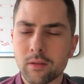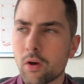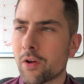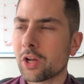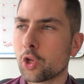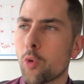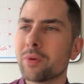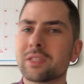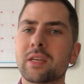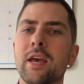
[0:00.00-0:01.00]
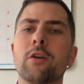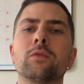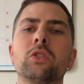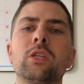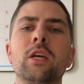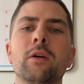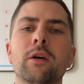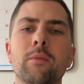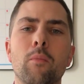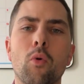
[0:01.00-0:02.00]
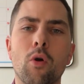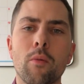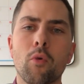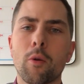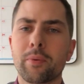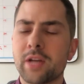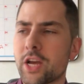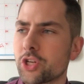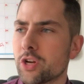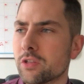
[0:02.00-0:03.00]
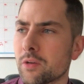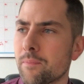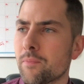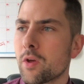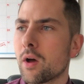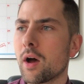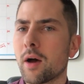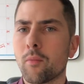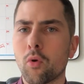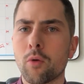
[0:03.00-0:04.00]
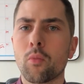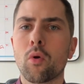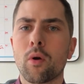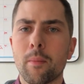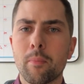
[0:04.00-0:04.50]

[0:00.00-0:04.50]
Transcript: on a global scale, seeing more and more protectionism, uh, more and more